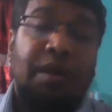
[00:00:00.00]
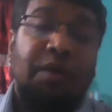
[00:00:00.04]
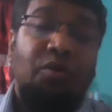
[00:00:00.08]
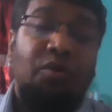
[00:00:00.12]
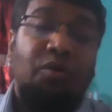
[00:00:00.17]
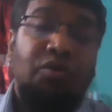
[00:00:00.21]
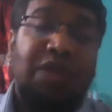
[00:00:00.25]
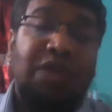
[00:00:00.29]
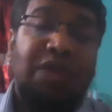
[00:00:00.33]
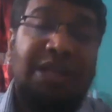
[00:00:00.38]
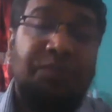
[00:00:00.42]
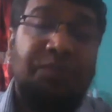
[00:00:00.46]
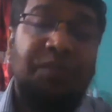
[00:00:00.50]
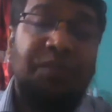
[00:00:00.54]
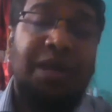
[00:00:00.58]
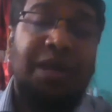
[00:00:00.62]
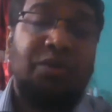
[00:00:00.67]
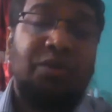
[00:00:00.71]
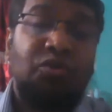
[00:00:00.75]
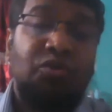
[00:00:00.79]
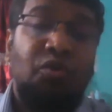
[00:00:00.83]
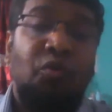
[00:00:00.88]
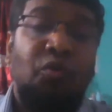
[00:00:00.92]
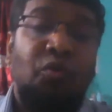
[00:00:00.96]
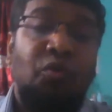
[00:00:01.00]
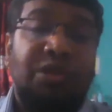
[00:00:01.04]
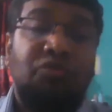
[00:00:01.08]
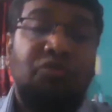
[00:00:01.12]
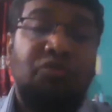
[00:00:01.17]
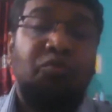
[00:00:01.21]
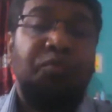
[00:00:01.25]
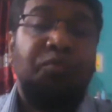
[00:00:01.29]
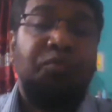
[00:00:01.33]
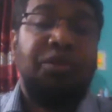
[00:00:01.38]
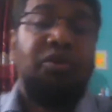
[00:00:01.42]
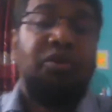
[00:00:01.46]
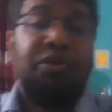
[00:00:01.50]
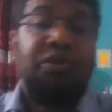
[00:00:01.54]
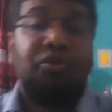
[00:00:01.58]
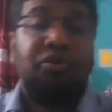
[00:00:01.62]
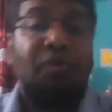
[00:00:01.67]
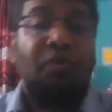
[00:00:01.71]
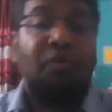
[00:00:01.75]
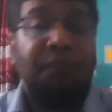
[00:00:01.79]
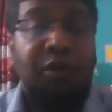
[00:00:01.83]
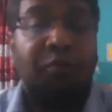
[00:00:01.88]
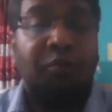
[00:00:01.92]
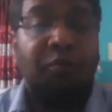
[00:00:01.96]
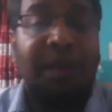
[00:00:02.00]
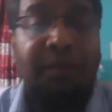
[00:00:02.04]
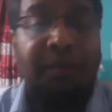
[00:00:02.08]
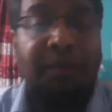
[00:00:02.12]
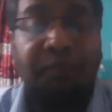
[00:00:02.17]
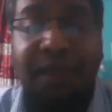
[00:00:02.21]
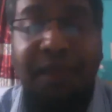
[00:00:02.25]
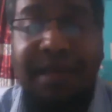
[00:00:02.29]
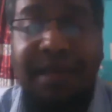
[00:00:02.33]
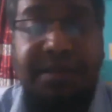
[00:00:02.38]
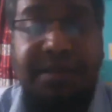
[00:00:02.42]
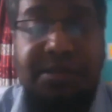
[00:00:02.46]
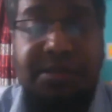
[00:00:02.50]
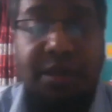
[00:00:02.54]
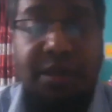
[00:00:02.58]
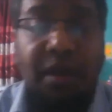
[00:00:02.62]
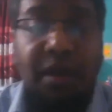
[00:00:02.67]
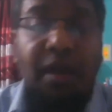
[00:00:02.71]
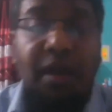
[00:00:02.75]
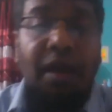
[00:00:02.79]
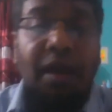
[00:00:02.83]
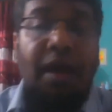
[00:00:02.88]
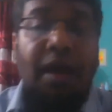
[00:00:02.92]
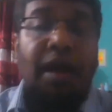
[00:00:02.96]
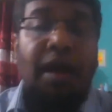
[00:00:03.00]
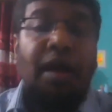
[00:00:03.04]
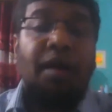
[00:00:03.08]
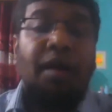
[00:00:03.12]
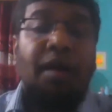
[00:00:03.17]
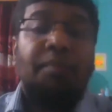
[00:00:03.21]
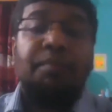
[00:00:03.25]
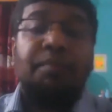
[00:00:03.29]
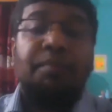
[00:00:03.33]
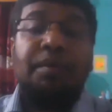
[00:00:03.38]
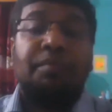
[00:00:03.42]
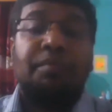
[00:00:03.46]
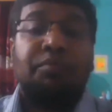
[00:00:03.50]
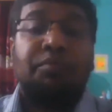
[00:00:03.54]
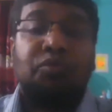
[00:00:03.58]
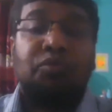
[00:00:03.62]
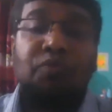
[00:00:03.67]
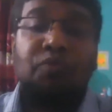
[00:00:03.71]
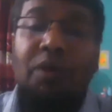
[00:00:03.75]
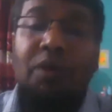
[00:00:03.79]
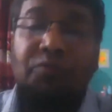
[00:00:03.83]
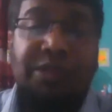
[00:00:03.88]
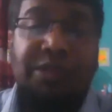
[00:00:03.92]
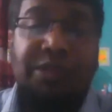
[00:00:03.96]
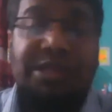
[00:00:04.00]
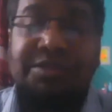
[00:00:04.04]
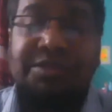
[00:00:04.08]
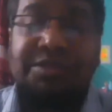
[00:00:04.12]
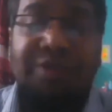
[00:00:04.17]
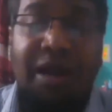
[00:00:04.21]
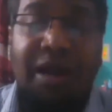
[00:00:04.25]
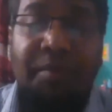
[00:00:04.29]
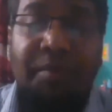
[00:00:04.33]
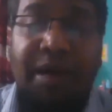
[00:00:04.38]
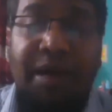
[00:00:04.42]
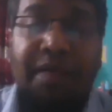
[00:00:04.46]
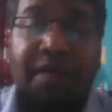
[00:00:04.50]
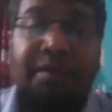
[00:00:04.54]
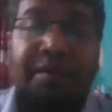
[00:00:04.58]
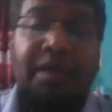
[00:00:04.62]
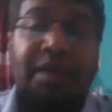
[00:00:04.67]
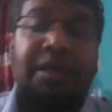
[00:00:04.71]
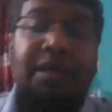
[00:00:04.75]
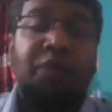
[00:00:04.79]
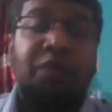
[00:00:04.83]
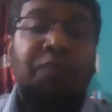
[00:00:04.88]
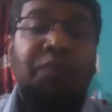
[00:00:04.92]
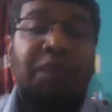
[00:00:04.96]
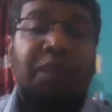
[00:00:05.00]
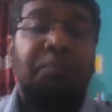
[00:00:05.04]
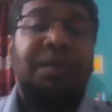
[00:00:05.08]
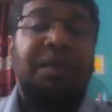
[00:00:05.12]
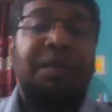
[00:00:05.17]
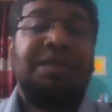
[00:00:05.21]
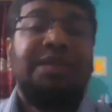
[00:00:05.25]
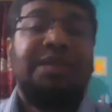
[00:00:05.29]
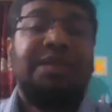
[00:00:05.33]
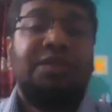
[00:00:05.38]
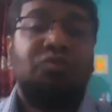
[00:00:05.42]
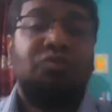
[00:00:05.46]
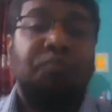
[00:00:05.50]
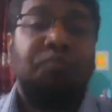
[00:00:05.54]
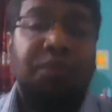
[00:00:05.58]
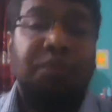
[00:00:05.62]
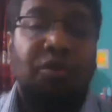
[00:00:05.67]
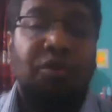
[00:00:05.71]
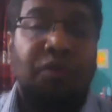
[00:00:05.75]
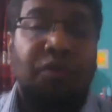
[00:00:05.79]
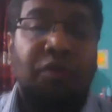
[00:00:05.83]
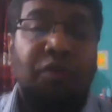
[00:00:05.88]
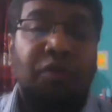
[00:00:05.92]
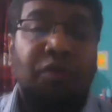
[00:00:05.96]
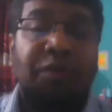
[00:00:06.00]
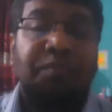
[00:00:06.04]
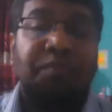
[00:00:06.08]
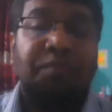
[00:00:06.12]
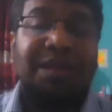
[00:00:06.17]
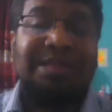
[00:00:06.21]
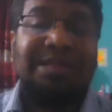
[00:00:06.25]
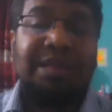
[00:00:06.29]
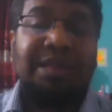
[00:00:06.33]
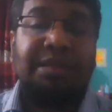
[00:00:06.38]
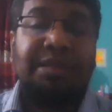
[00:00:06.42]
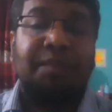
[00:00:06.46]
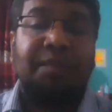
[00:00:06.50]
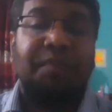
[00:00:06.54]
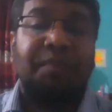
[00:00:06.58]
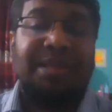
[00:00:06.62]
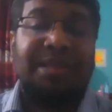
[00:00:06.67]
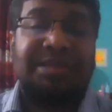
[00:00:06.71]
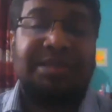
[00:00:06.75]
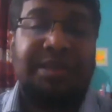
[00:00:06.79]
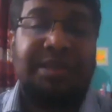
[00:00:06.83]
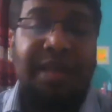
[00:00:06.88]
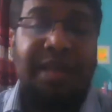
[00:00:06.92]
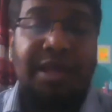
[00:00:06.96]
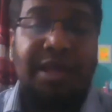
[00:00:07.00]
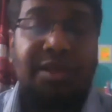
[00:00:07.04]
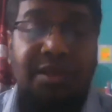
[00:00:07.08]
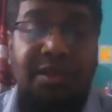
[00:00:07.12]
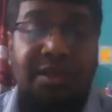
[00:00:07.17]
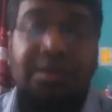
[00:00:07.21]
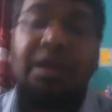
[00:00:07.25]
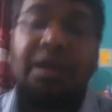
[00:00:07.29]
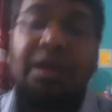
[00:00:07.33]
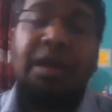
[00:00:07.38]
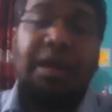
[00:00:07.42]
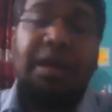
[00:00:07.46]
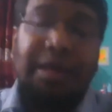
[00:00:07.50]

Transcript: Shakespeare showed the superiority of human beings throughout this drama. The human beings are superior. Human beings are the best creations.